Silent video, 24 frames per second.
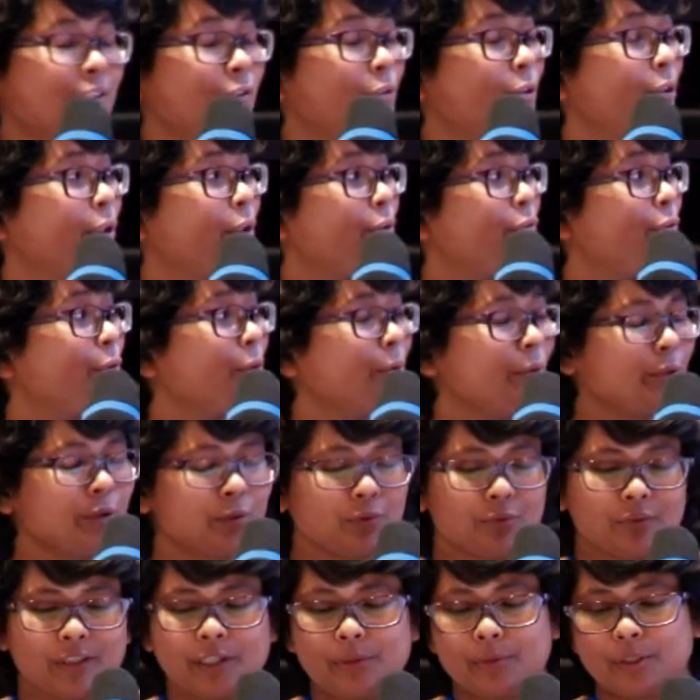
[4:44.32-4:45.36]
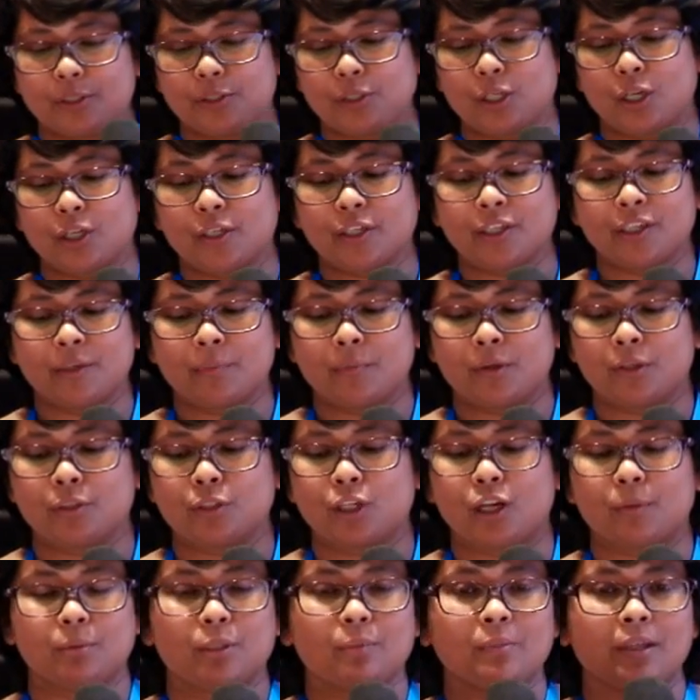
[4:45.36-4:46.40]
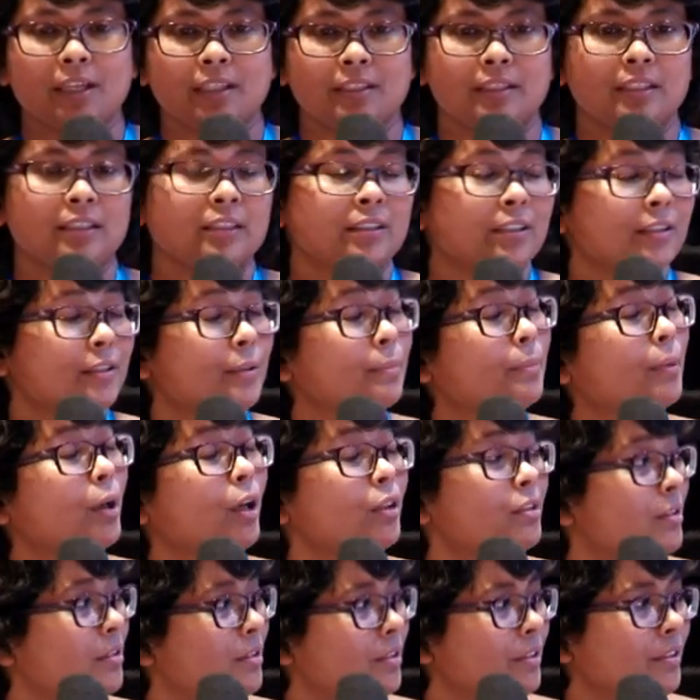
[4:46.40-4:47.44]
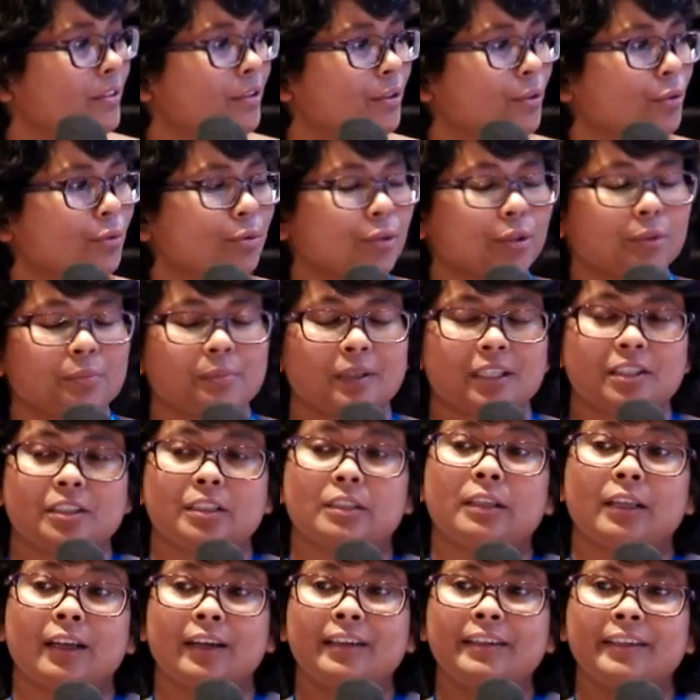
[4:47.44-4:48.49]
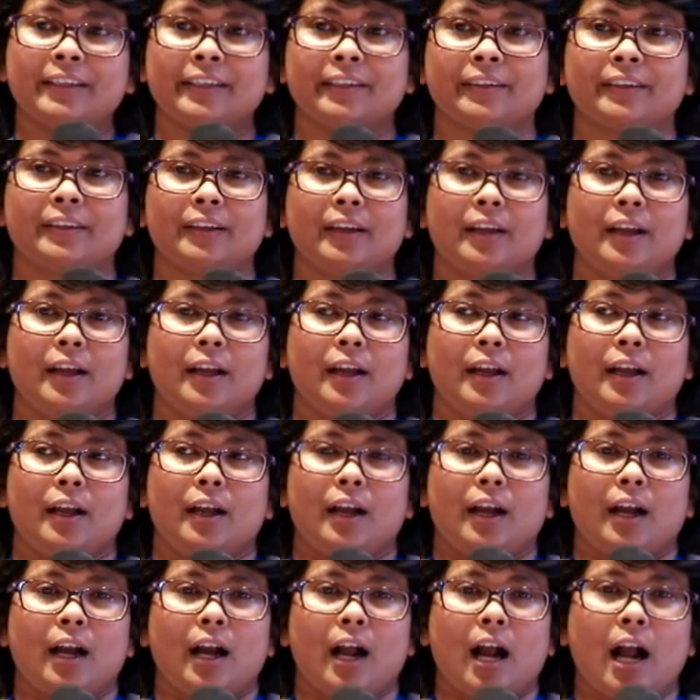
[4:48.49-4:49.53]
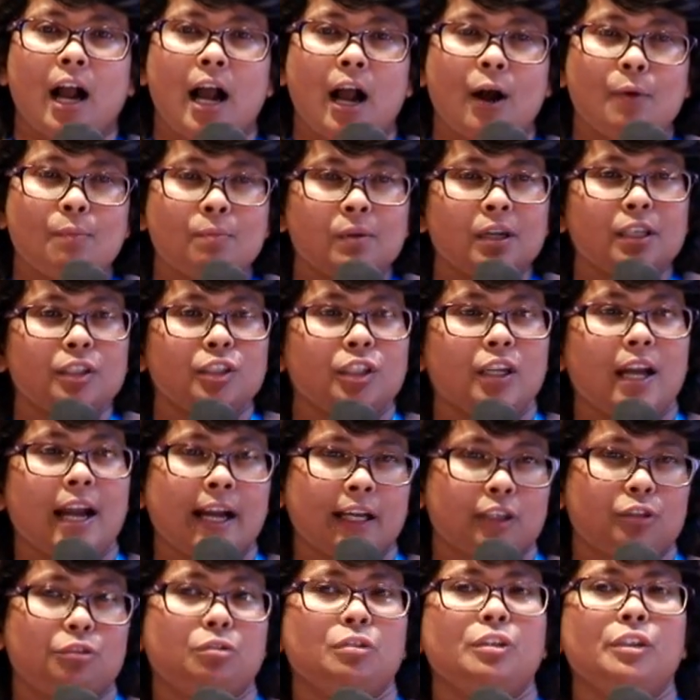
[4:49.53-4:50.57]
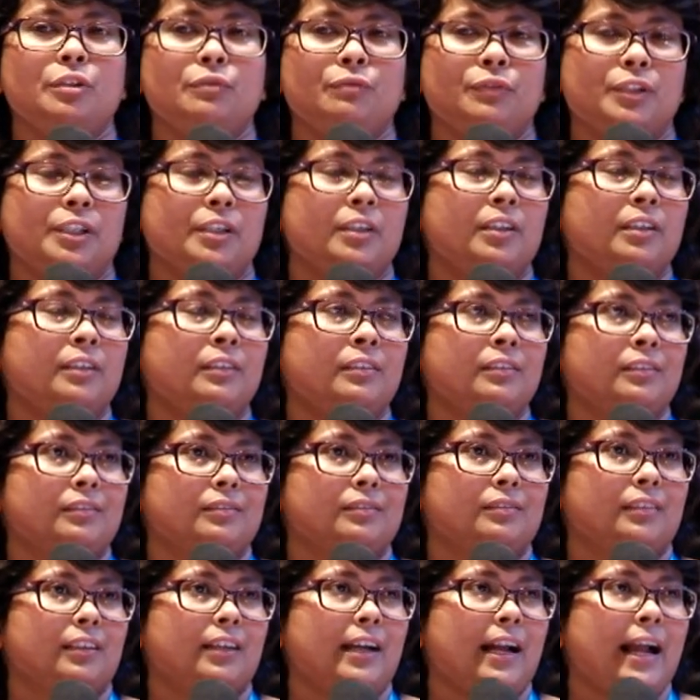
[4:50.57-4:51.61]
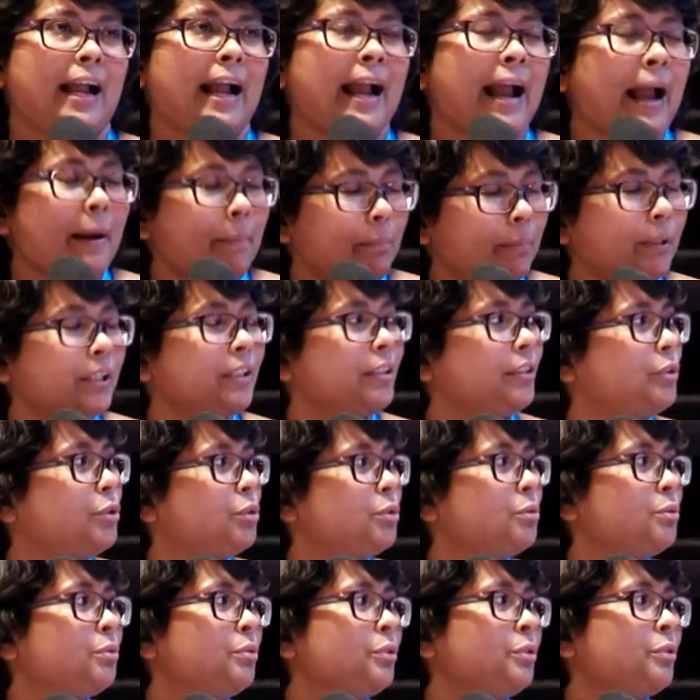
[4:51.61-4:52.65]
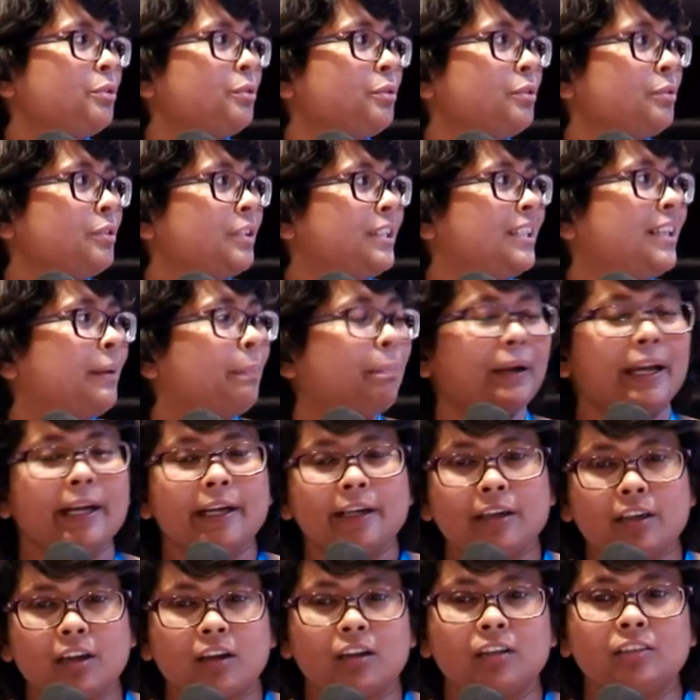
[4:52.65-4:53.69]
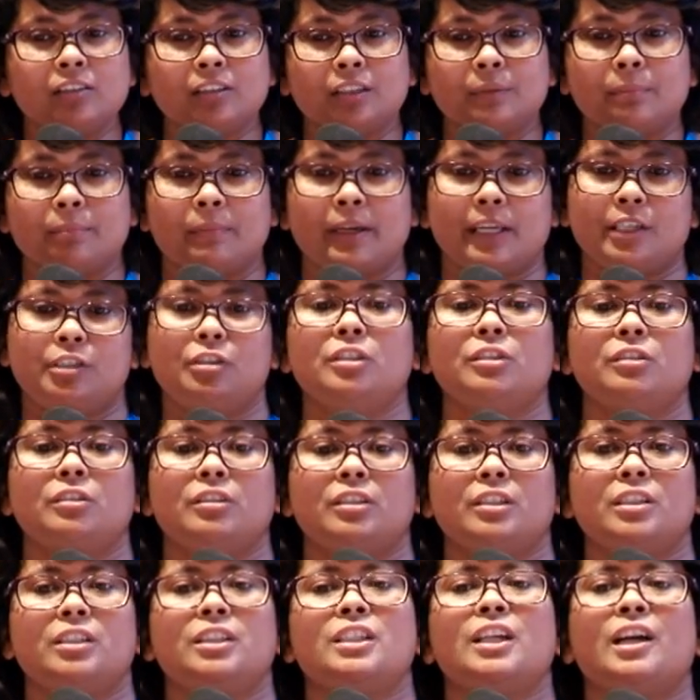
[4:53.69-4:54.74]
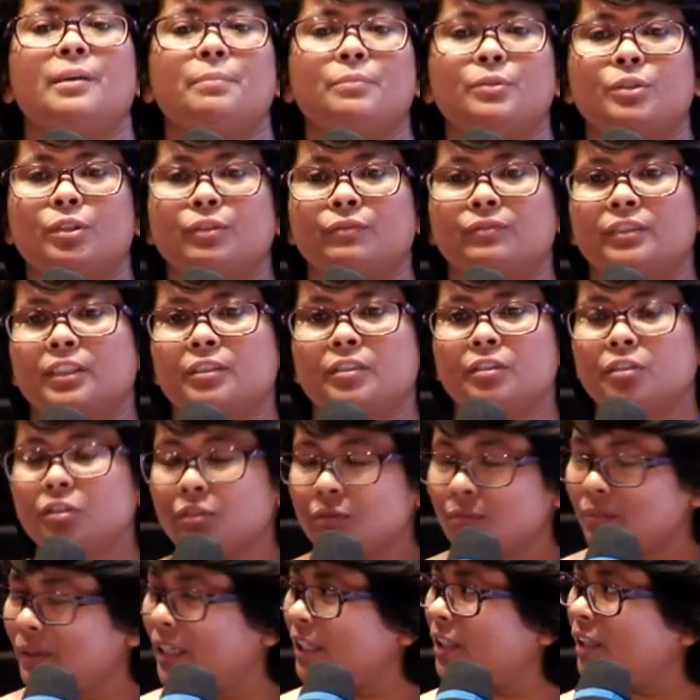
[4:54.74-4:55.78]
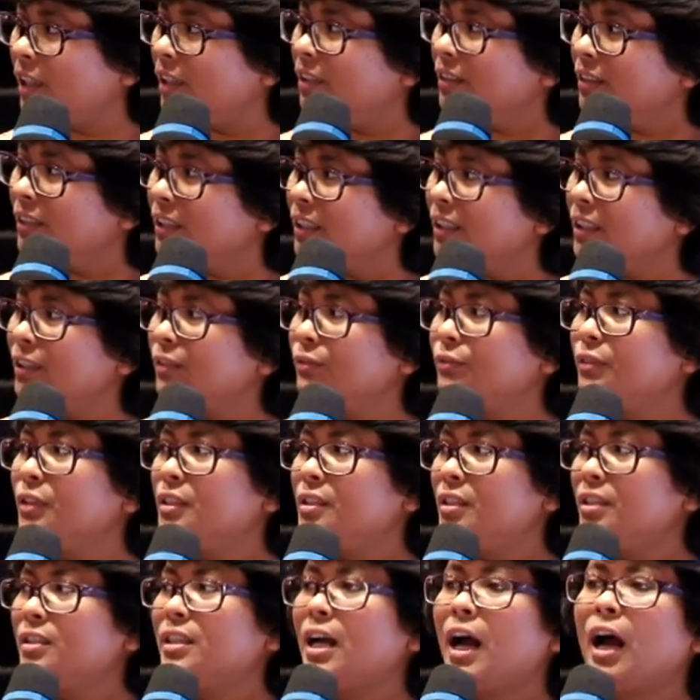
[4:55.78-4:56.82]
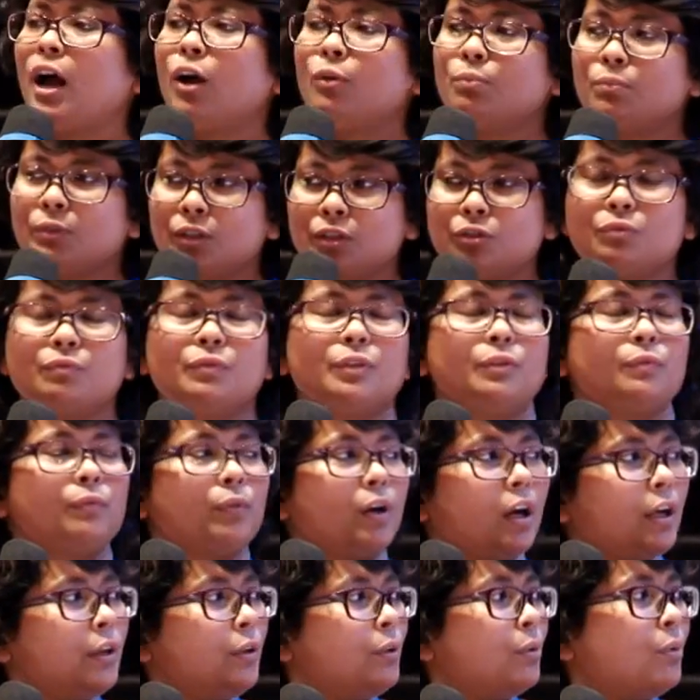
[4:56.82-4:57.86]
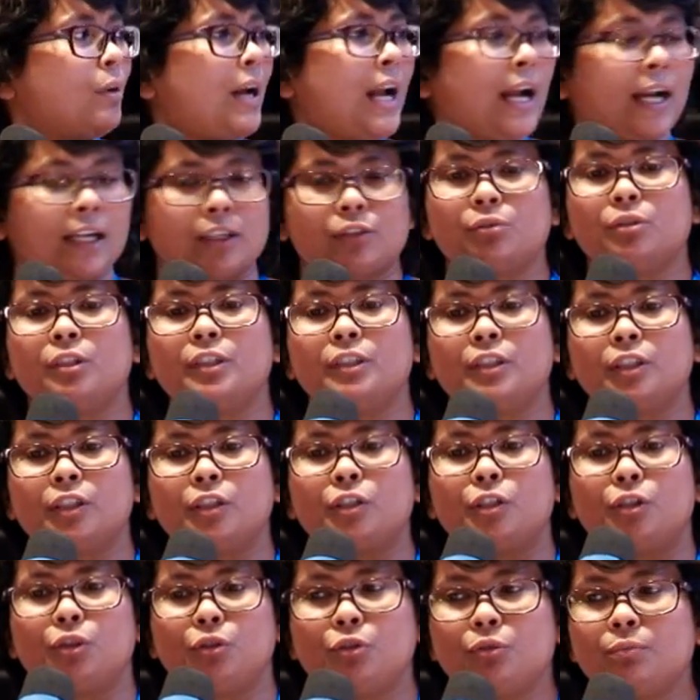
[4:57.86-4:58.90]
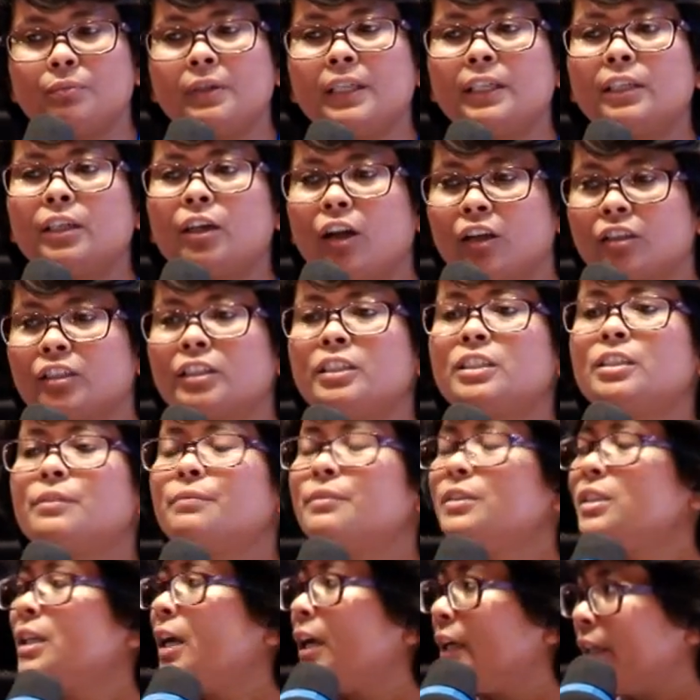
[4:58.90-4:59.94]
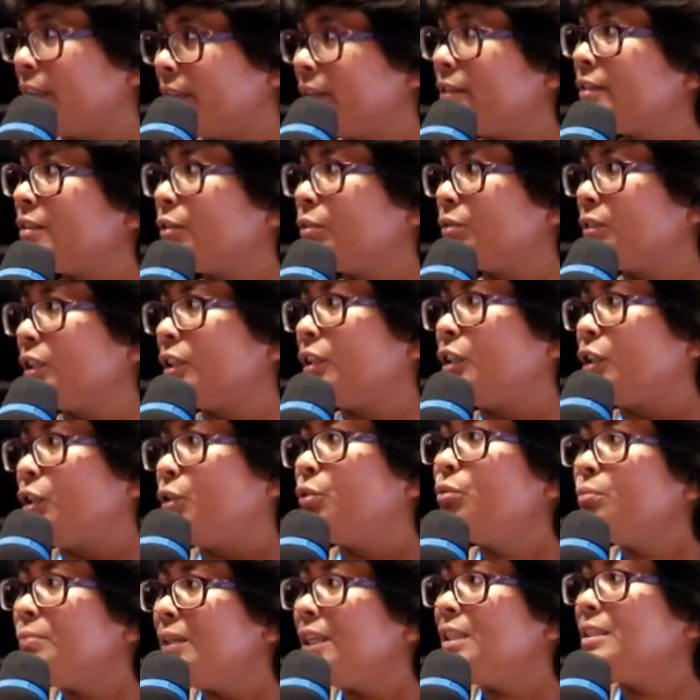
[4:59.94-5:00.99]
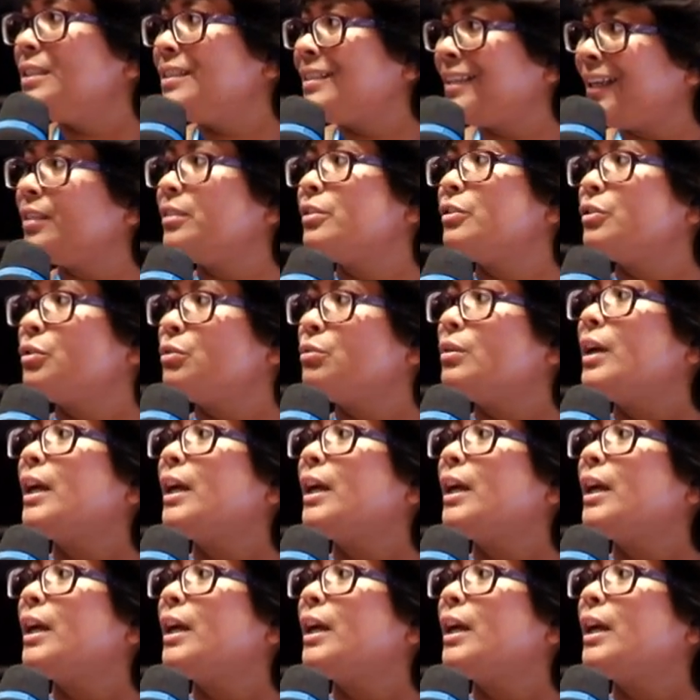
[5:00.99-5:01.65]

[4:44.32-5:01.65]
three of you, when you are talking about optimizing these processes through the machine learning, how much actually we are happy to, depend on the machines in terms of decision making versus how much we want to actually the human cognitive science, the human sense to